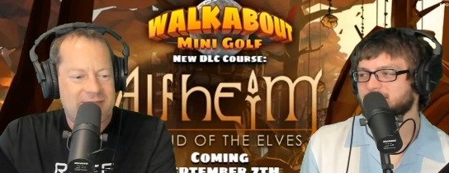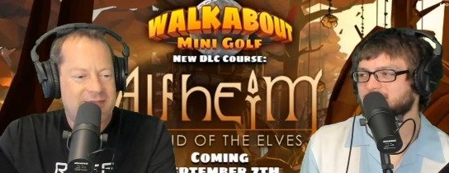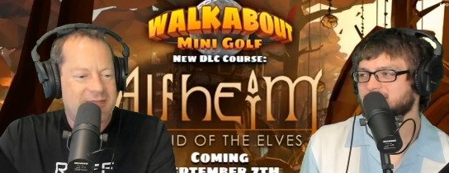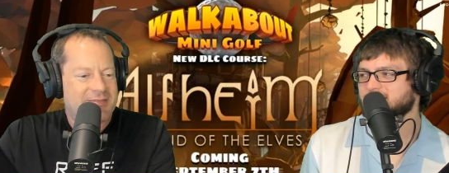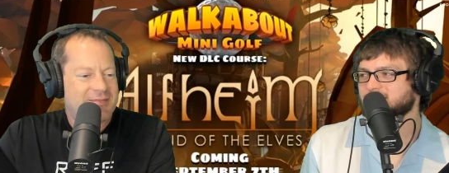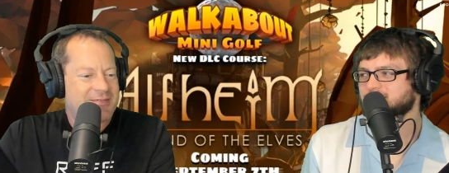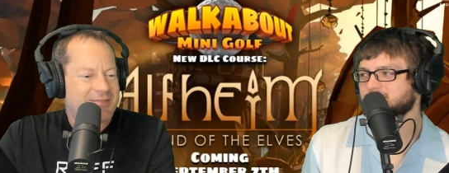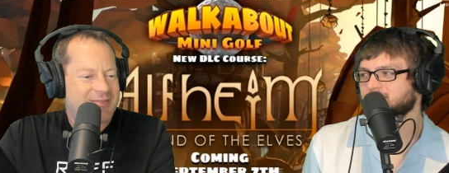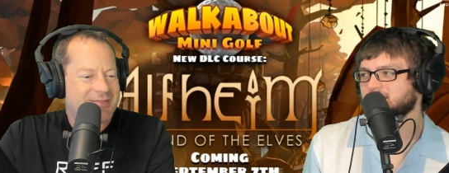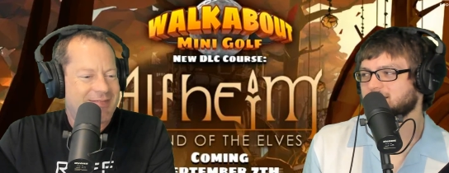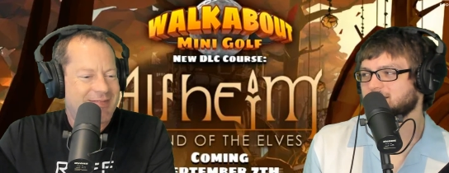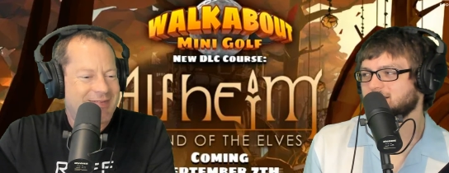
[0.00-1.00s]
Speaker 1: even need to do
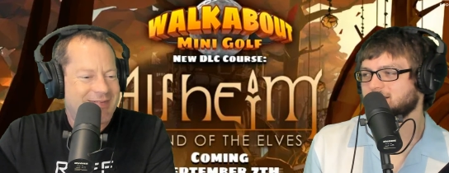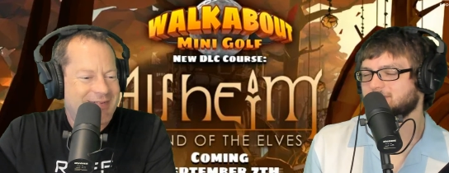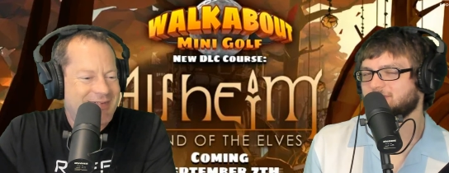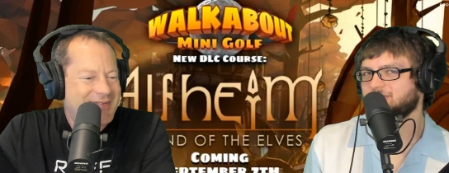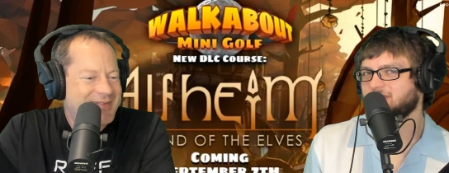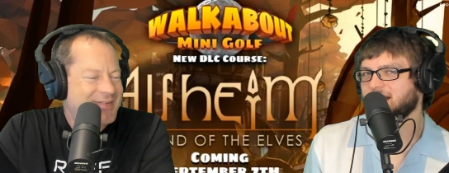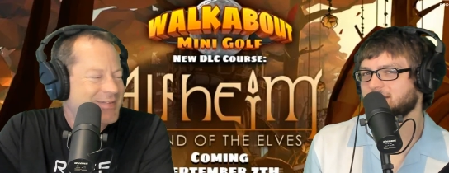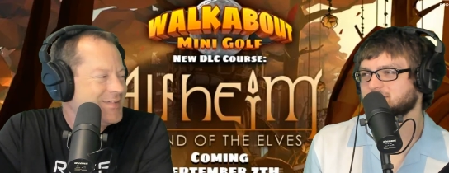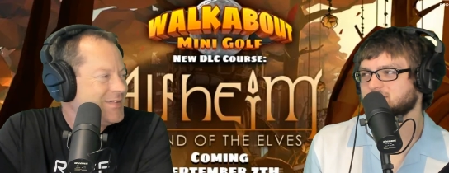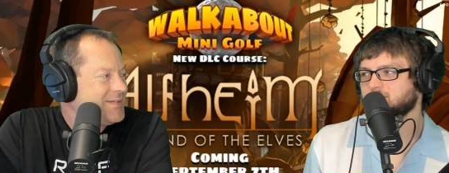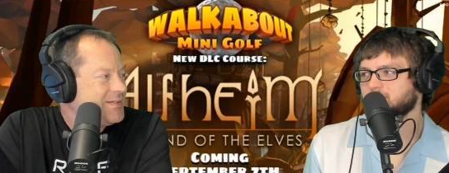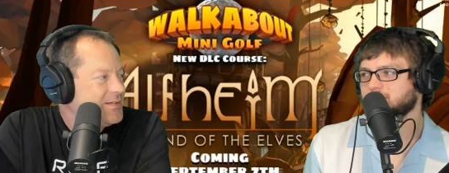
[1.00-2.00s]
like a final
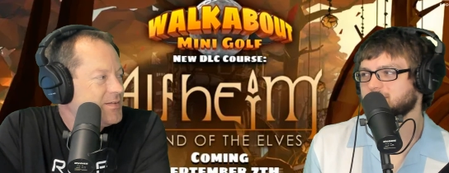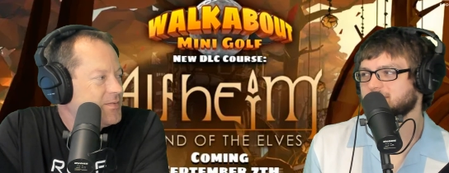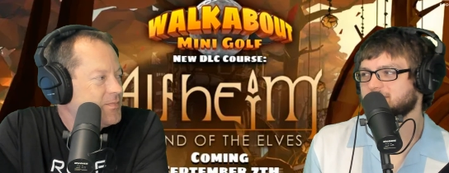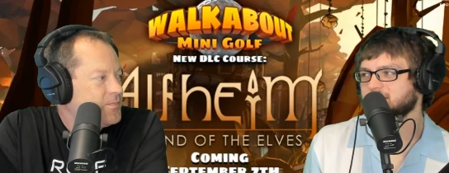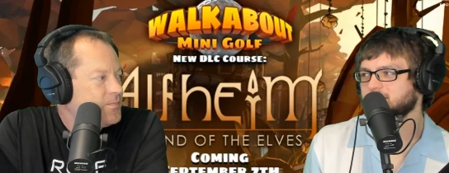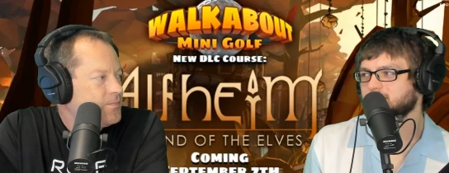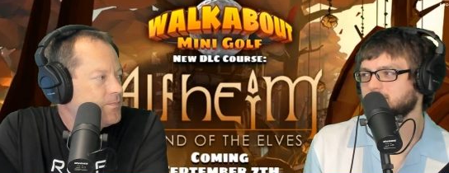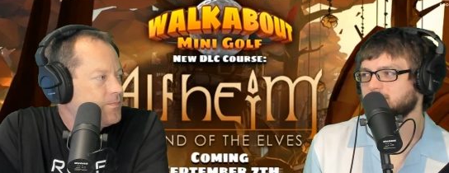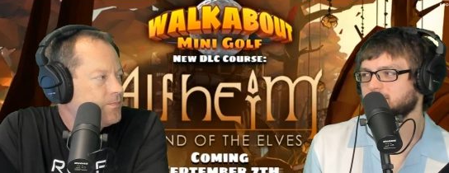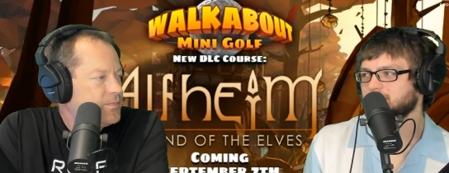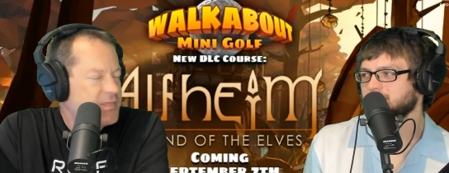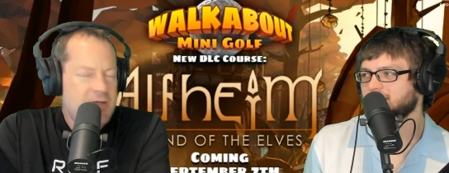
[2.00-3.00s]
score review
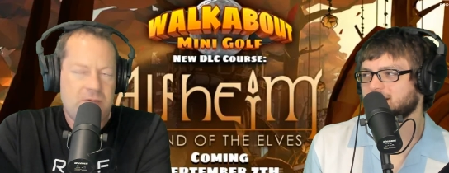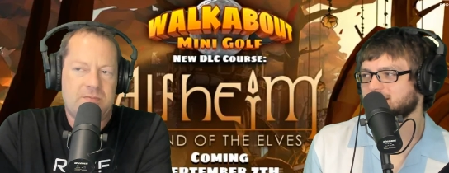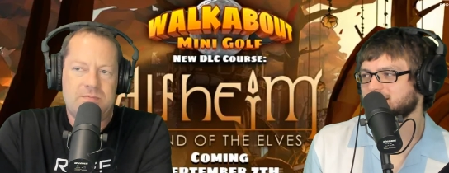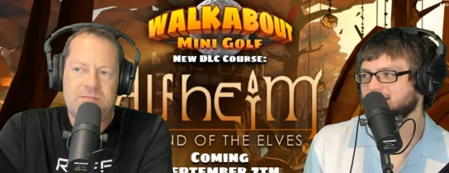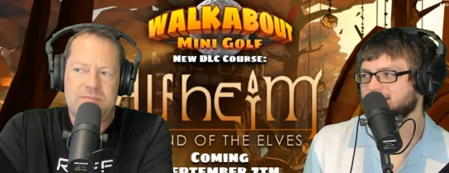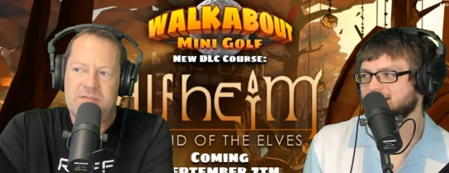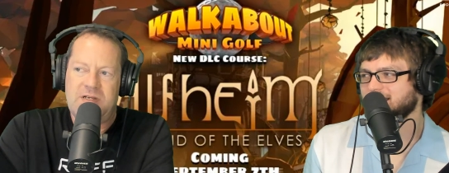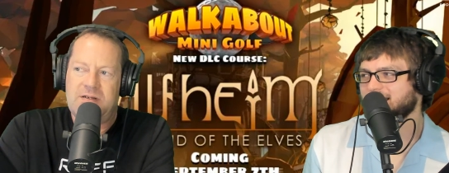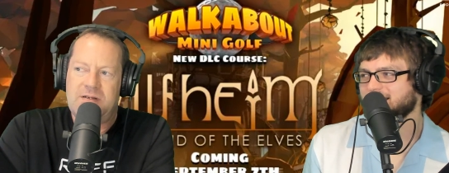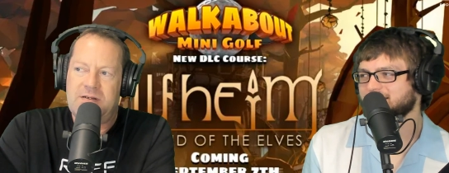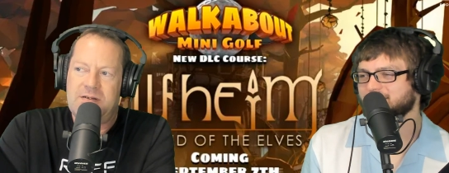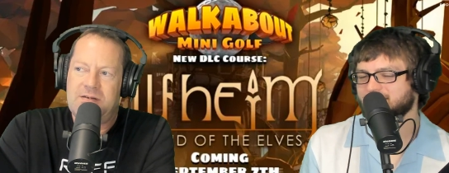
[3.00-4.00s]
or
Speaker 2: anything at the
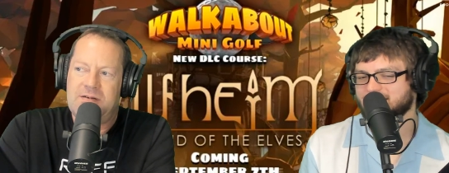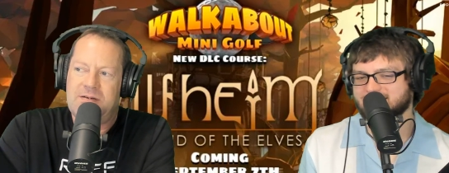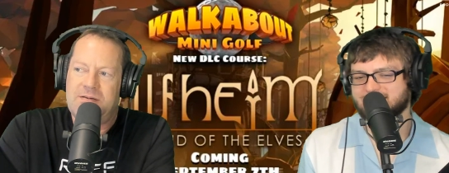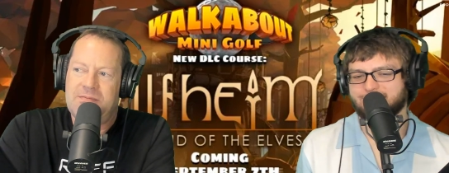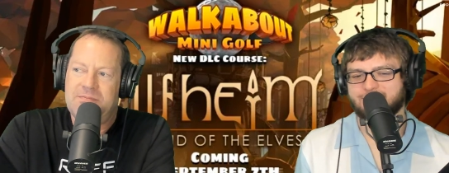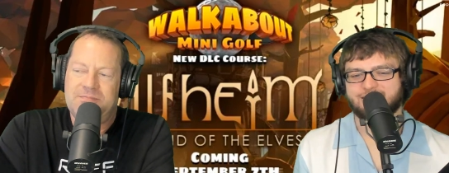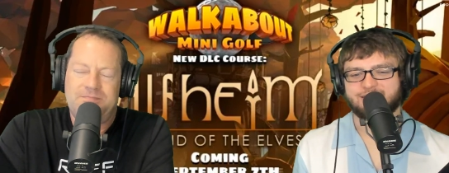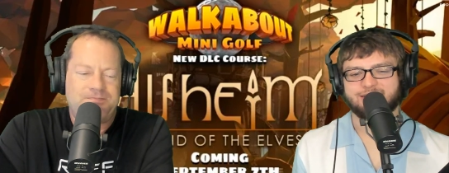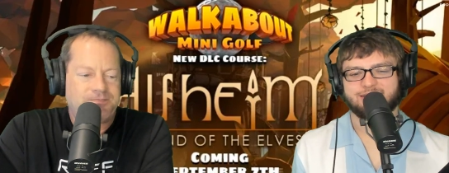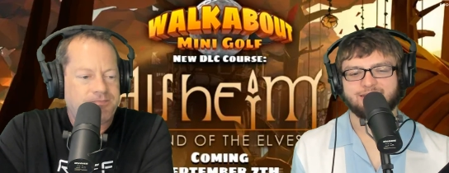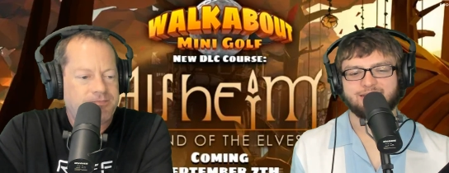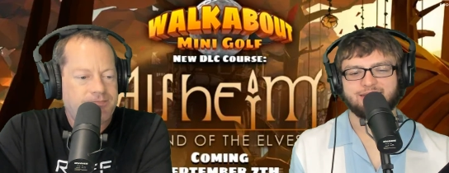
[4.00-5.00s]
end of this? I mean,
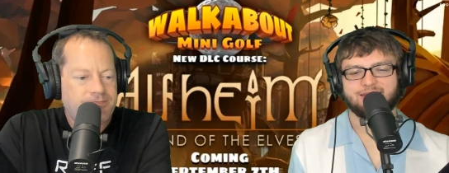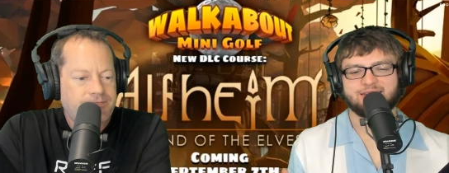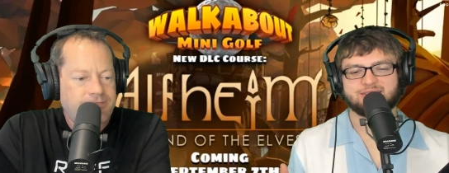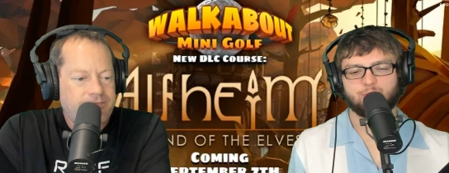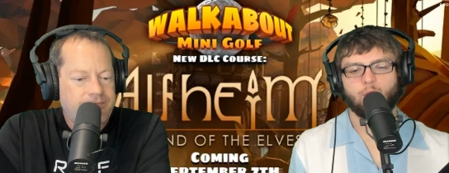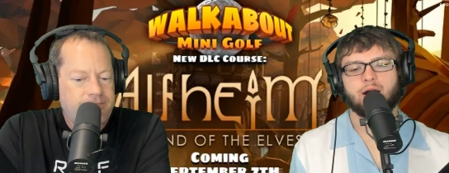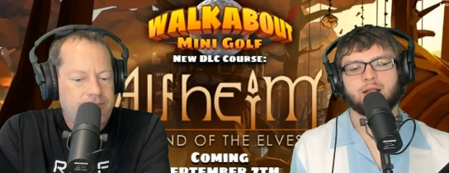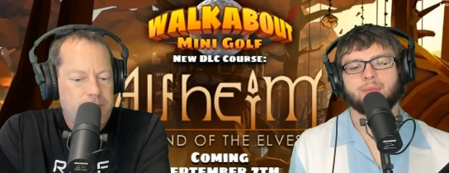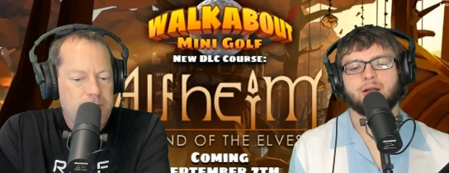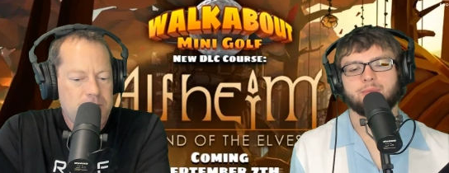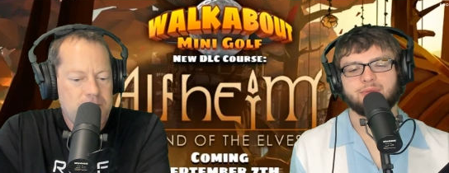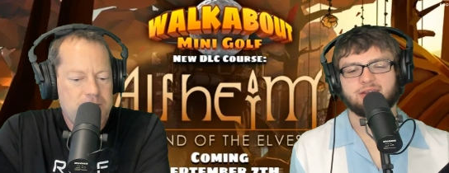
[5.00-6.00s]
Speaker 1: it's
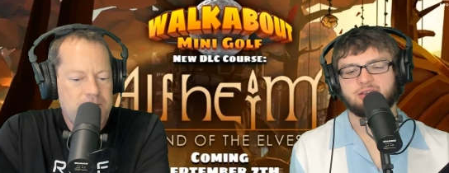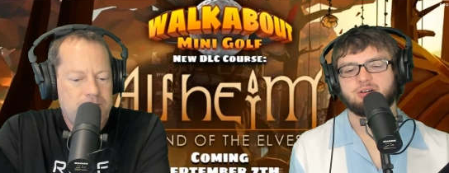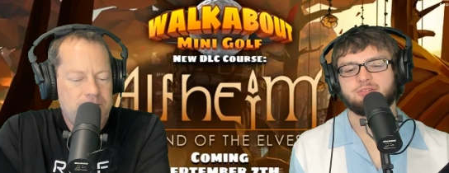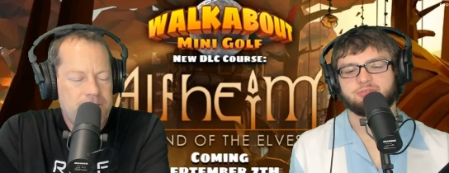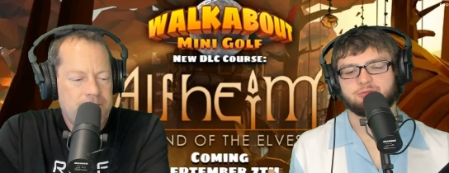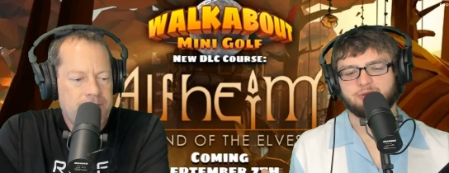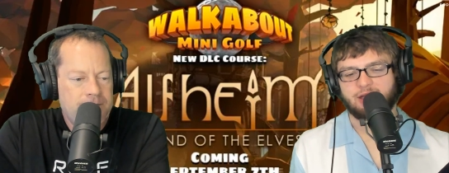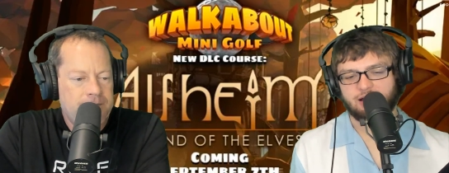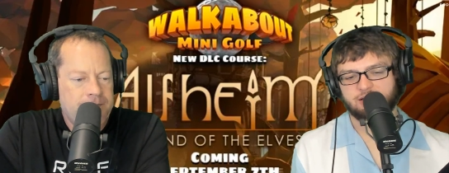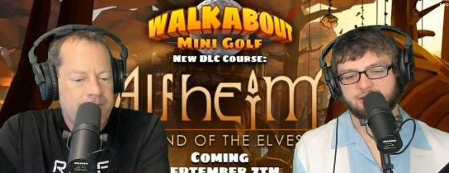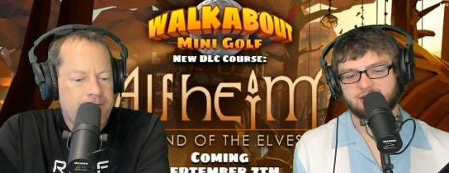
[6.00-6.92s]
Walkabout Mini Golf. The reality